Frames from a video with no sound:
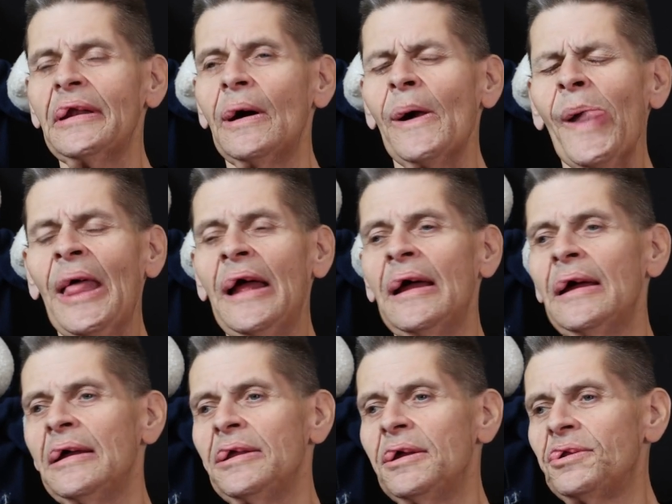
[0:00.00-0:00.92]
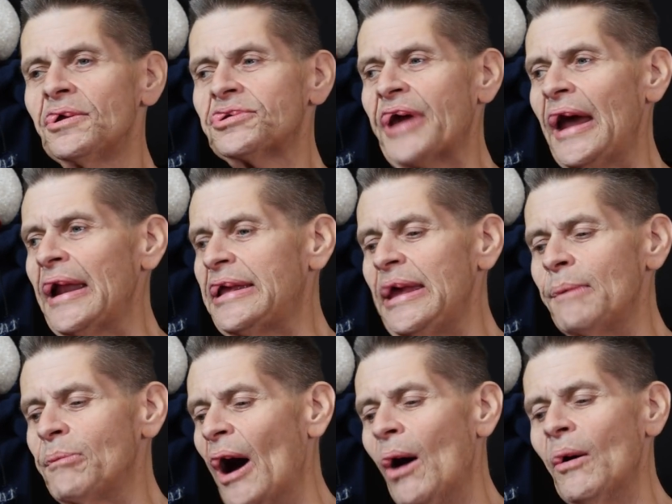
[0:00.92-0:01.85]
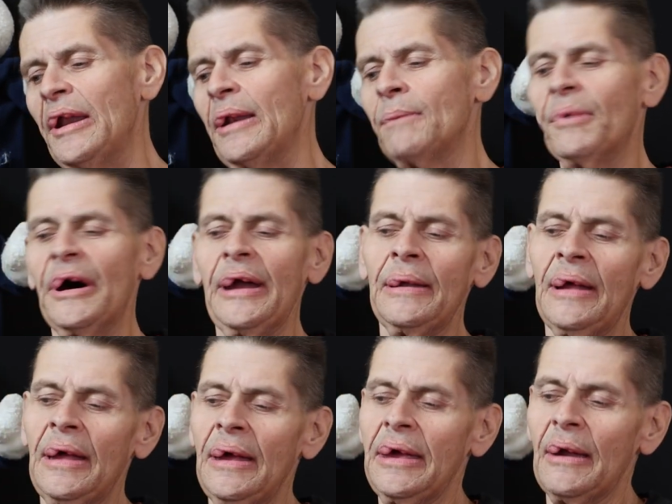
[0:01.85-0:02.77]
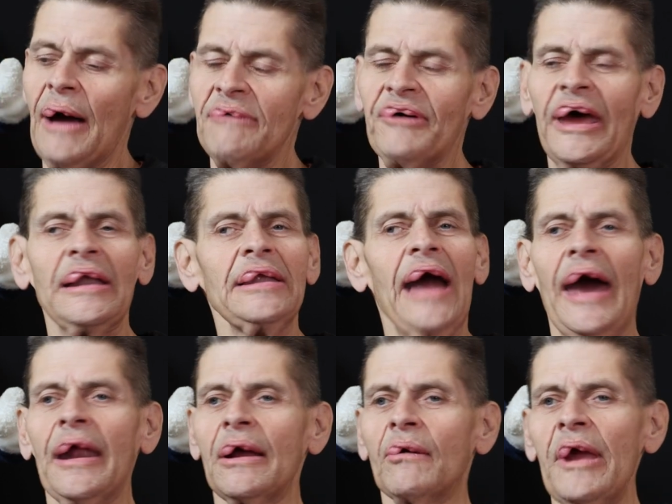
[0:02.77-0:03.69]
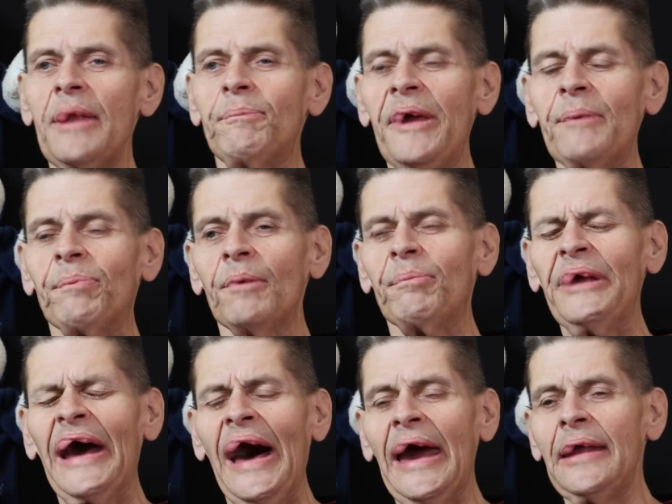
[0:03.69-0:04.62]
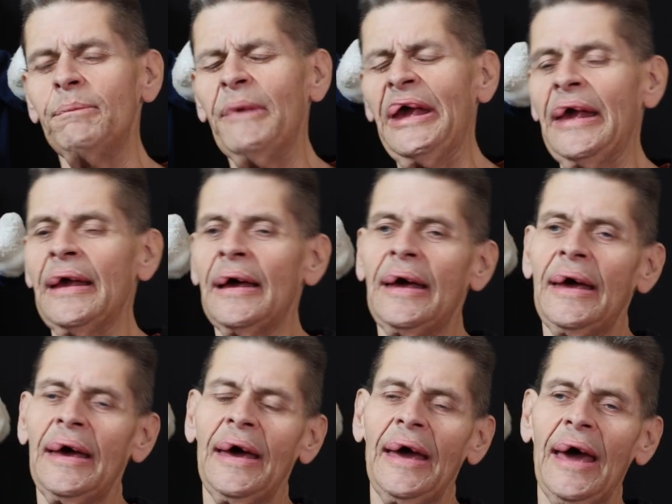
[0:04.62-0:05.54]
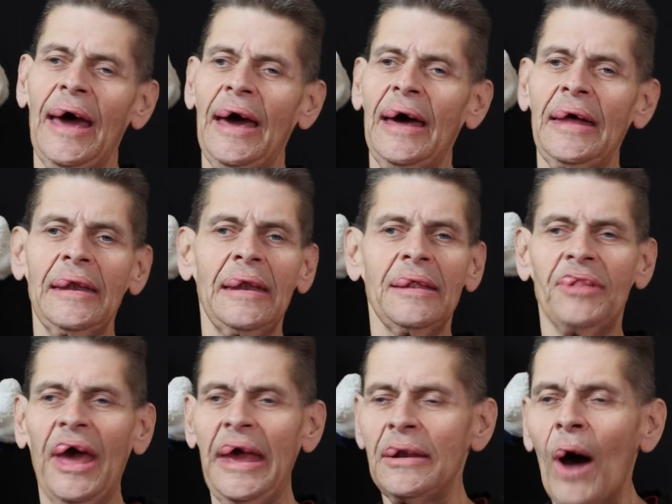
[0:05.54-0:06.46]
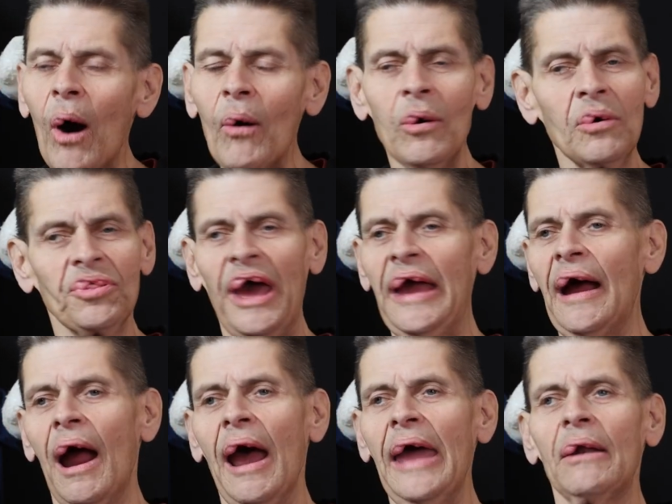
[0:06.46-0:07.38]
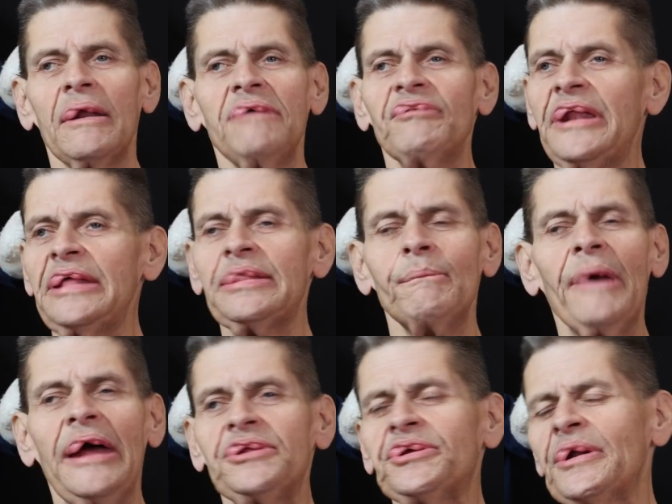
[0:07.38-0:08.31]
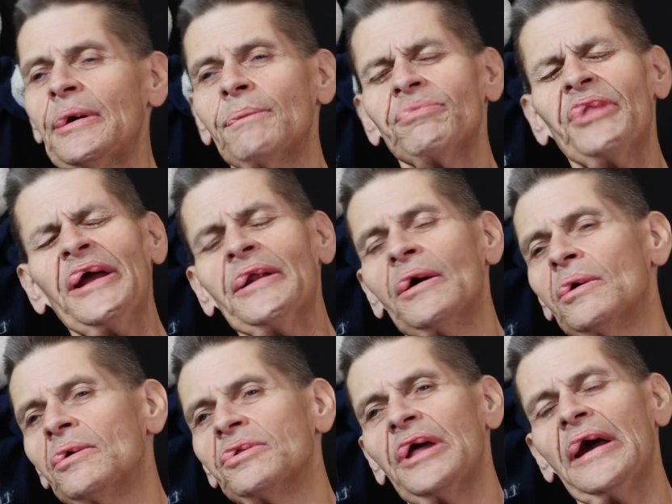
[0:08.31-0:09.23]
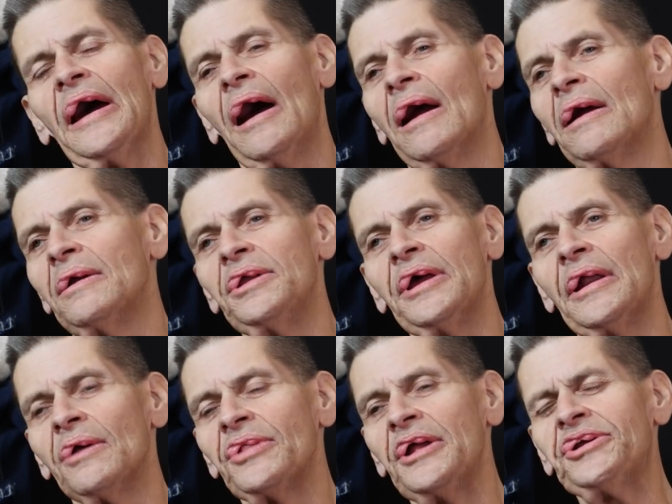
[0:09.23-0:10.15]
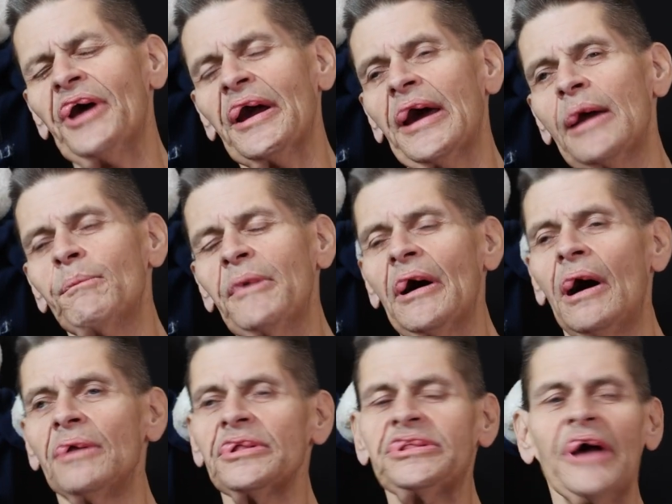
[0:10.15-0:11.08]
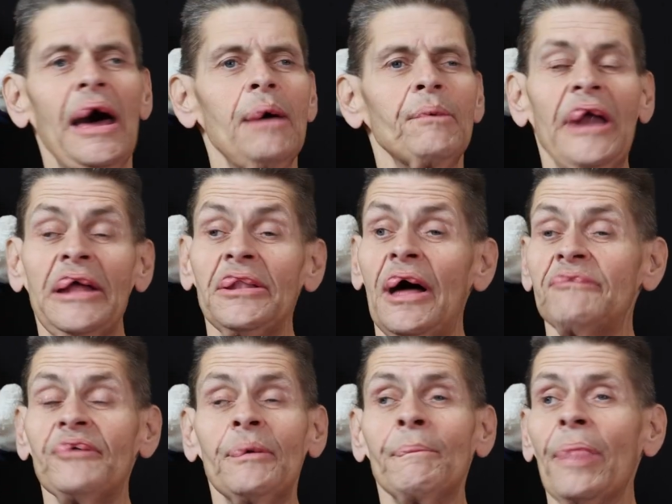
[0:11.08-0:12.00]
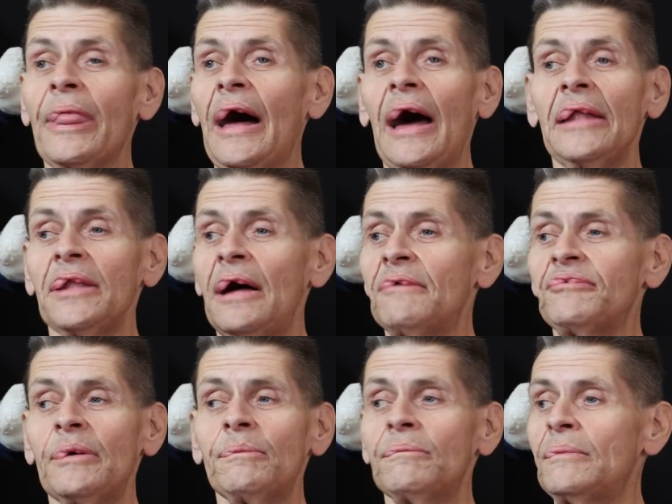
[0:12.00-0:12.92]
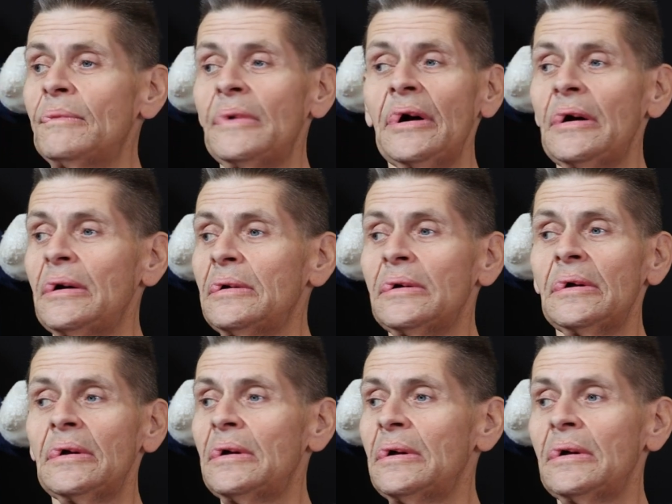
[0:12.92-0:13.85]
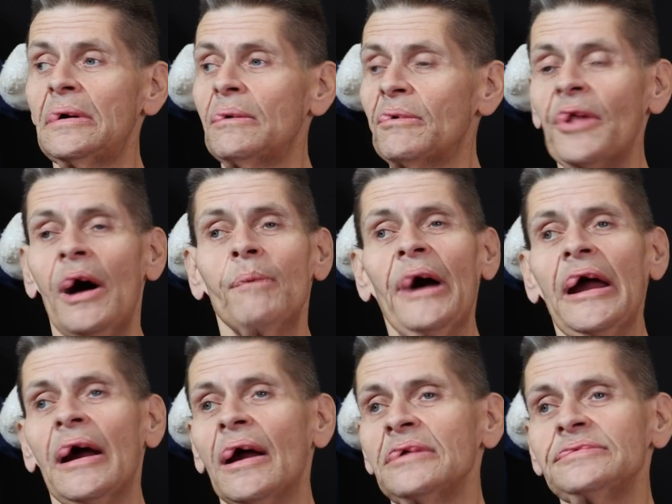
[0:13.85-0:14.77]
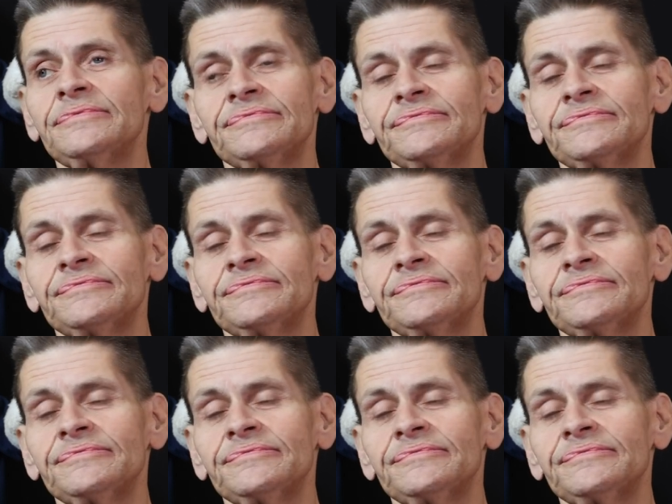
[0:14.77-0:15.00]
You know, you just got to keep going. But you know, I've had a lot of great people behind me, and they know who they are. I don't even need to mention them. They know who they are. You know, they check on me all the time, and I love them. I love them with all my heart.